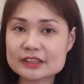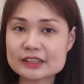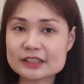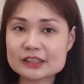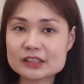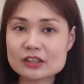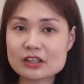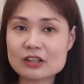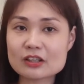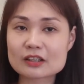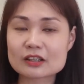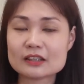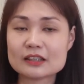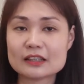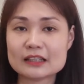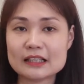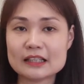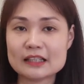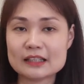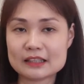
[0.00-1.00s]
turn lock,
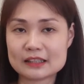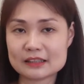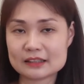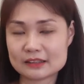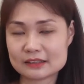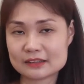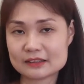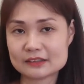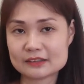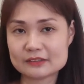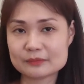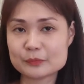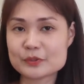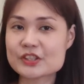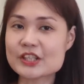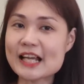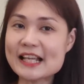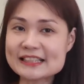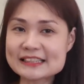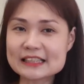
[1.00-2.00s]

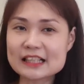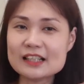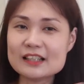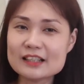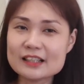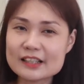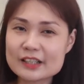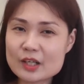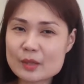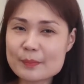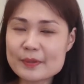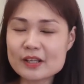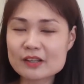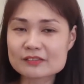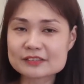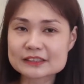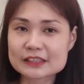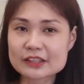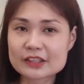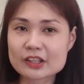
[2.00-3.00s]
which adds a little bit
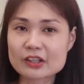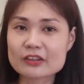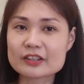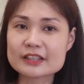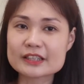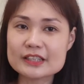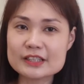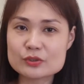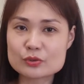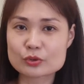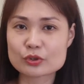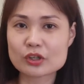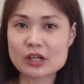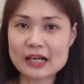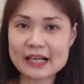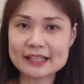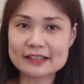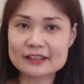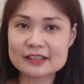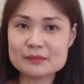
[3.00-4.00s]
of security to your
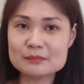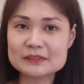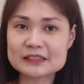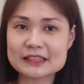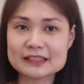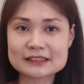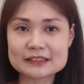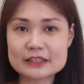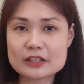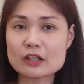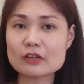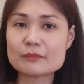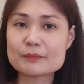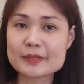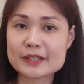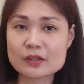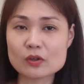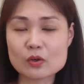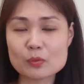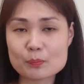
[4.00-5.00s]
items instead of
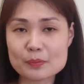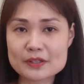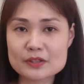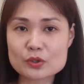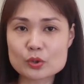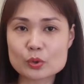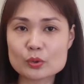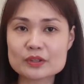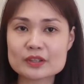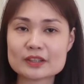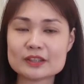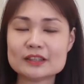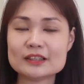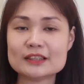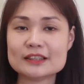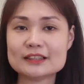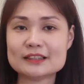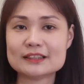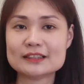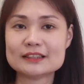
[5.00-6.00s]
being open tote.
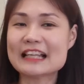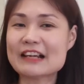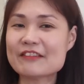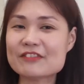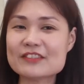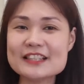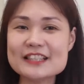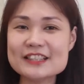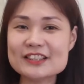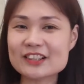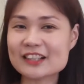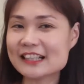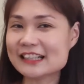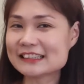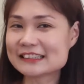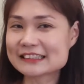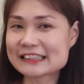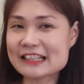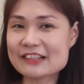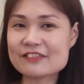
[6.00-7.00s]
Definitely not
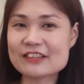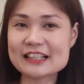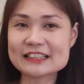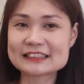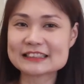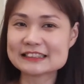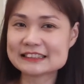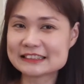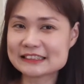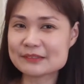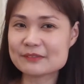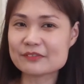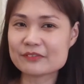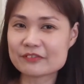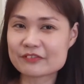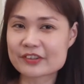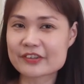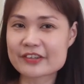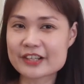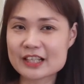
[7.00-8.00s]
as safe as the
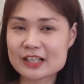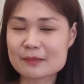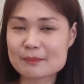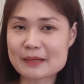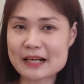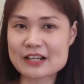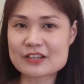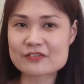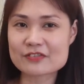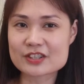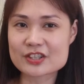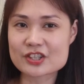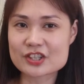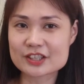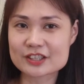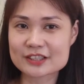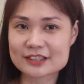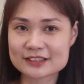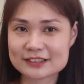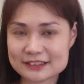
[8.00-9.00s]
zip Tote Bags
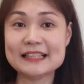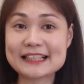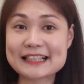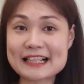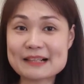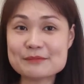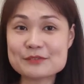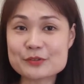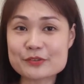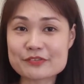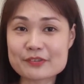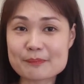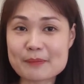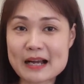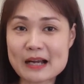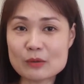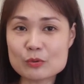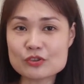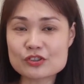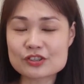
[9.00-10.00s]
version. It comes with a
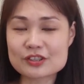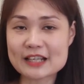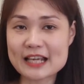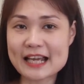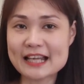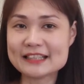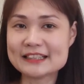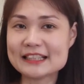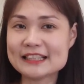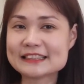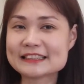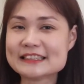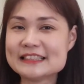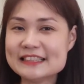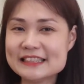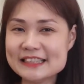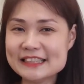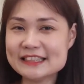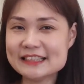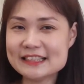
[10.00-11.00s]
pouch and is
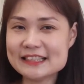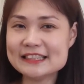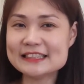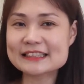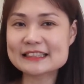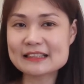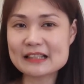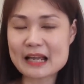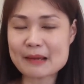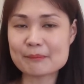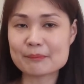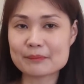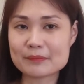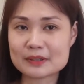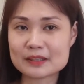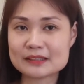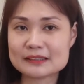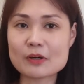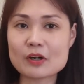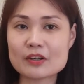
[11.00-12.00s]
neatly snapped
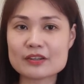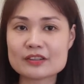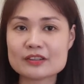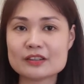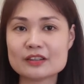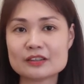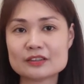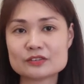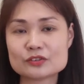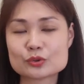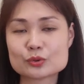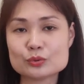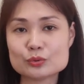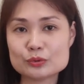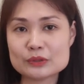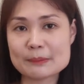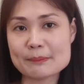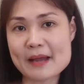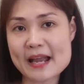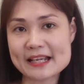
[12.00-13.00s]
onto
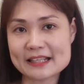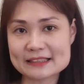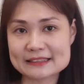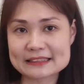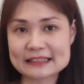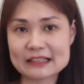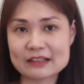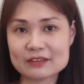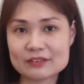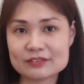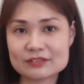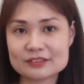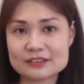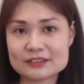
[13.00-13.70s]
the bag itself.